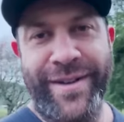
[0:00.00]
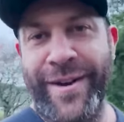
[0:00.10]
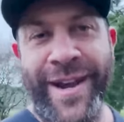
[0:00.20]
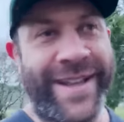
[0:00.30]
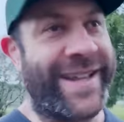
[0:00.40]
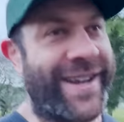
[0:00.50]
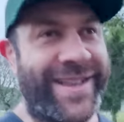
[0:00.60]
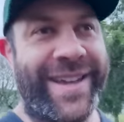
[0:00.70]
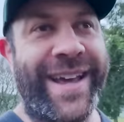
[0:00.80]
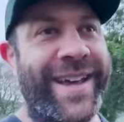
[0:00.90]
All right, at the end of
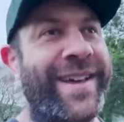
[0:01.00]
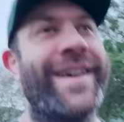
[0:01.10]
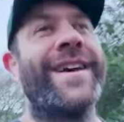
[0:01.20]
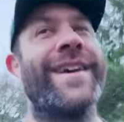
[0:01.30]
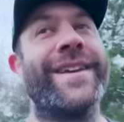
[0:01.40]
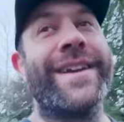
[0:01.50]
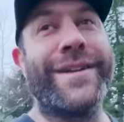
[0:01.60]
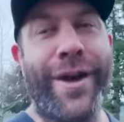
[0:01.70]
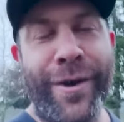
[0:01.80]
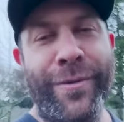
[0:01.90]
the day, you
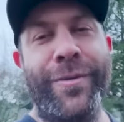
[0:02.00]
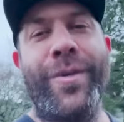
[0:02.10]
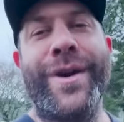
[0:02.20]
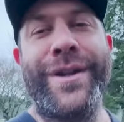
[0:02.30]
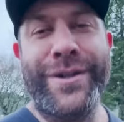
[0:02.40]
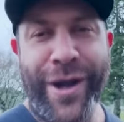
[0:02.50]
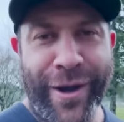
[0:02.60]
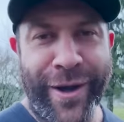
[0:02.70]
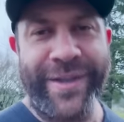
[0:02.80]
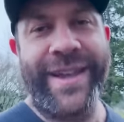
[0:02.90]
don't want a
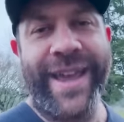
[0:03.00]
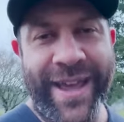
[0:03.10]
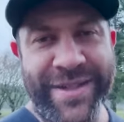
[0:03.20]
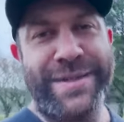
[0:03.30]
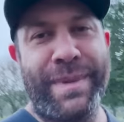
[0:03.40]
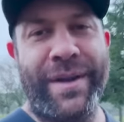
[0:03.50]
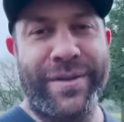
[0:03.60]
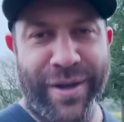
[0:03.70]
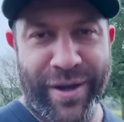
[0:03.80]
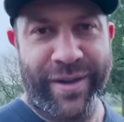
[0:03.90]
dog that can't spell
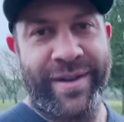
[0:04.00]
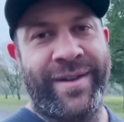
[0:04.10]
dog.